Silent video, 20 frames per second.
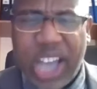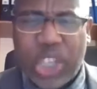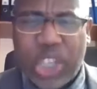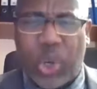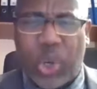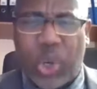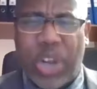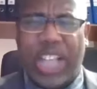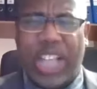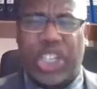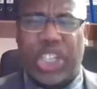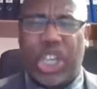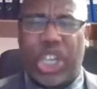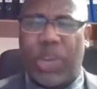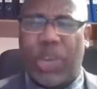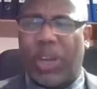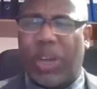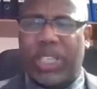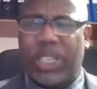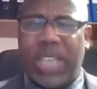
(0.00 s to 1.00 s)
so that
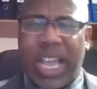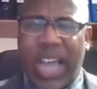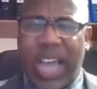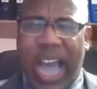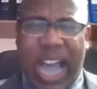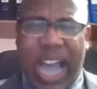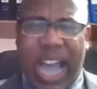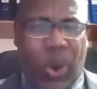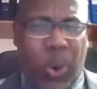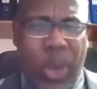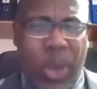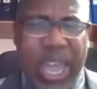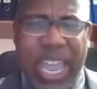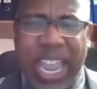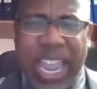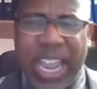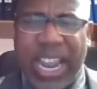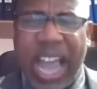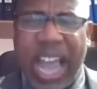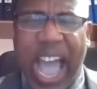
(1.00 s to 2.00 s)
she was a
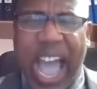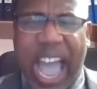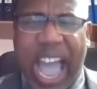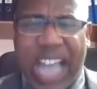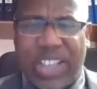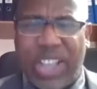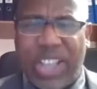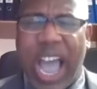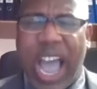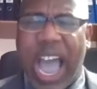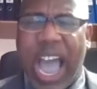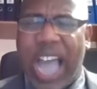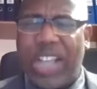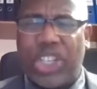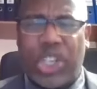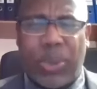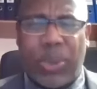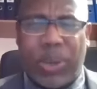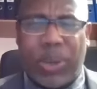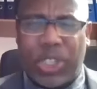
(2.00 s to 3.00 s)
queen and
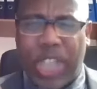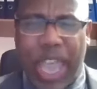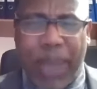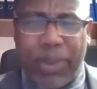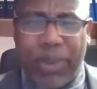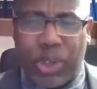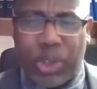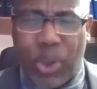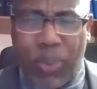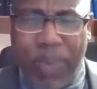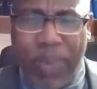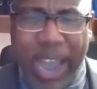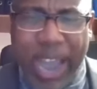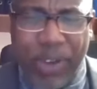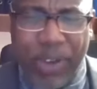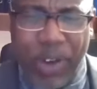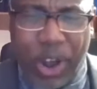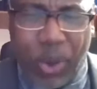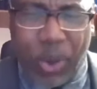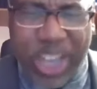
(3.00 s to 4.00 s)
she was able to
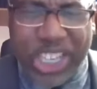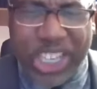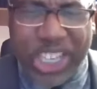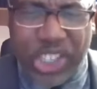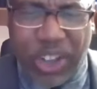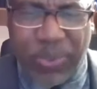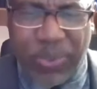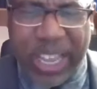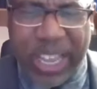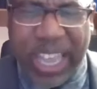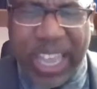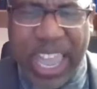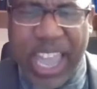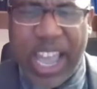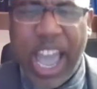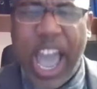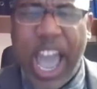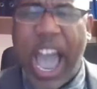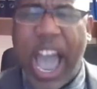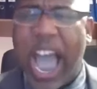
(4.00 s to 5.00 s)
make requests of the
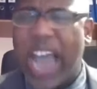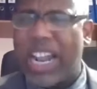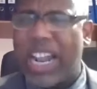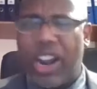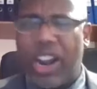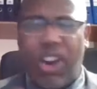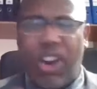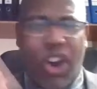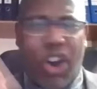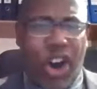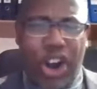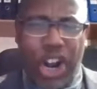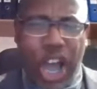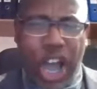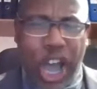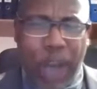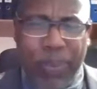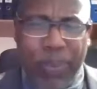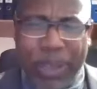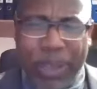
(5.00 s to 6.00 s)
king, and the Lord,